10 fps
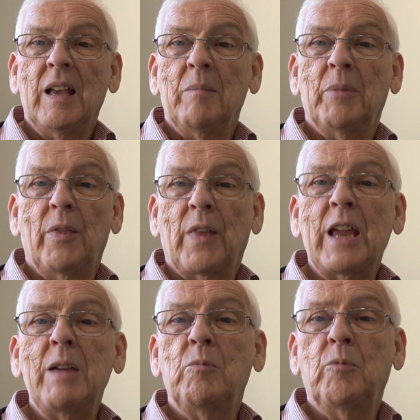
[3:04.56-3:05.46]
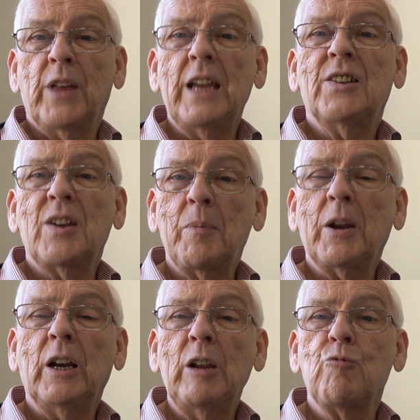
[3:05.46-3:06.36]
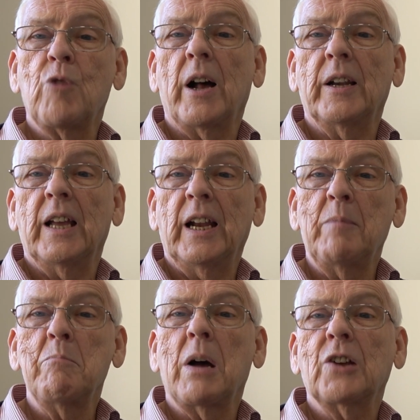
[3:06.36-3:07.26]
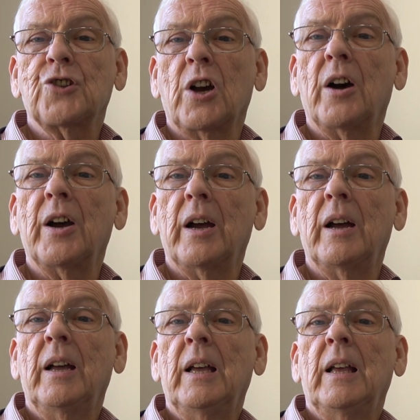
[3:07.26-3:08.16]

but they they typically run at a much higher